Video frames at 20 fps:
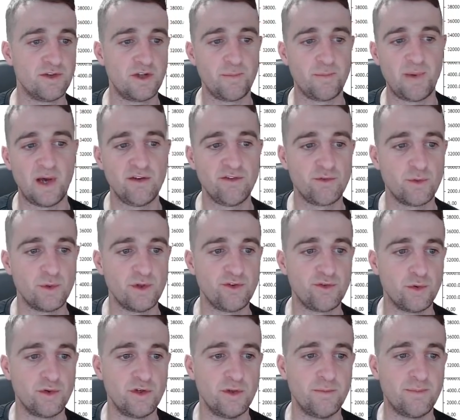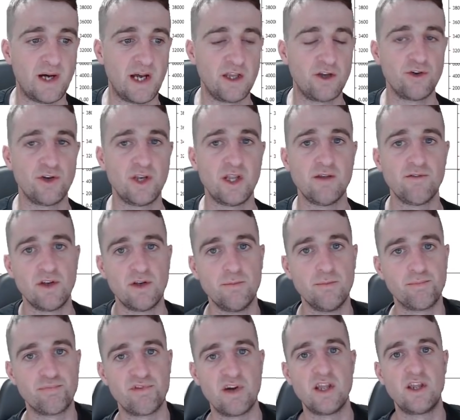Depends which one you buy. You could
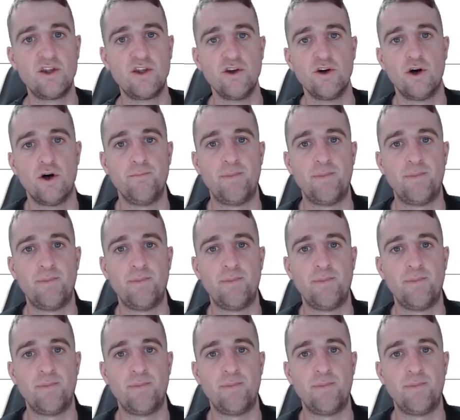even break your